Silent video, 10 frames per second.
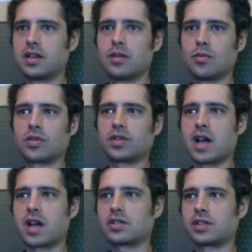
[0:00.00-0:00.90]
What they're
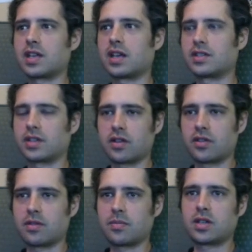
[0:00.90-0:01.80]
actually saying is another
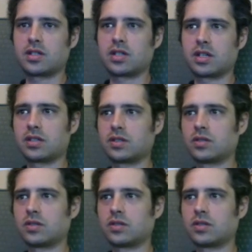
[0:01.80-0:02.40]
dimension.